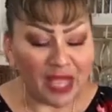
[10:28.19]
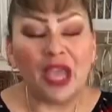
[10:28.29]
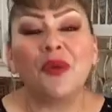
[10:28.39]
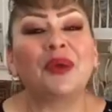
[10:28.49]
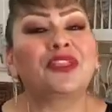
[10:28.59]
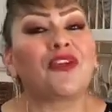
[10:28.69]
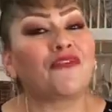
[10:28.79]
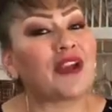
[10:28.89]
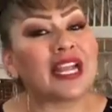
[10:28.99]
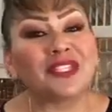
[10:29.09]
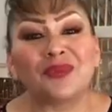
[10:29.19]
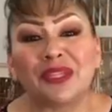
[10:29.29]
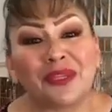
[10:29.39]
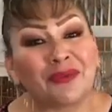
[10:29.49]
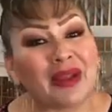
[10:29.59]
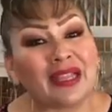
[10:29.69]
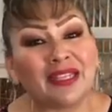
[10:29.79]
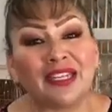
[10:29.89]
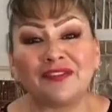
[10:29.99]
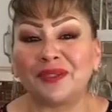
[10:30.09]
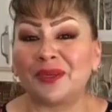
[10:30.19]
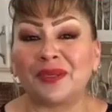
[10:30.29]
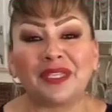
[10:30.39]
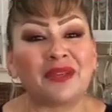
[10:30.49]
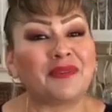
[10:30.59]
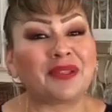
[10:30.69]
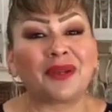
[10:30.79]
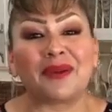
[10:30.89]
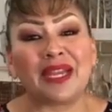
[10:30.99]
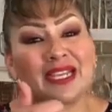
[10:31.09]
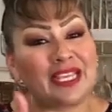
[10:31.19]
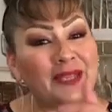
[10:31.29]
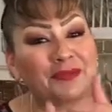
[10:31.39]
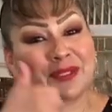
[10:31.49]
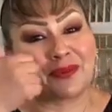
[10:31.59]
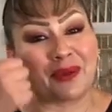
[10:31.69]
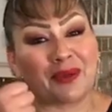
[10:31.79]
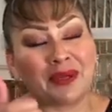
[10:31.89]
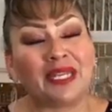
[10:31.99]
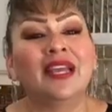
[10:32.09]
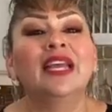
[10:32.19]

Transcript: with your friends, with your relatives, so Cooking with Gloria keeps growing.